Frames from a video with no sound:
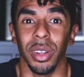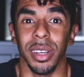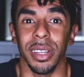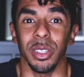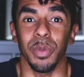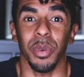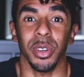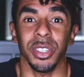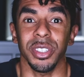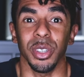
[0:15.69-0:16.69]
looking to
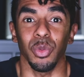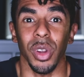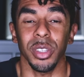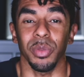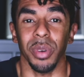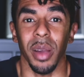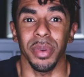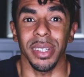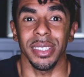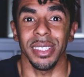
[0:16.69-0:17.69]
purchase new rental
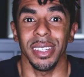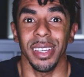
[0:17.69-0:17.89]
properties.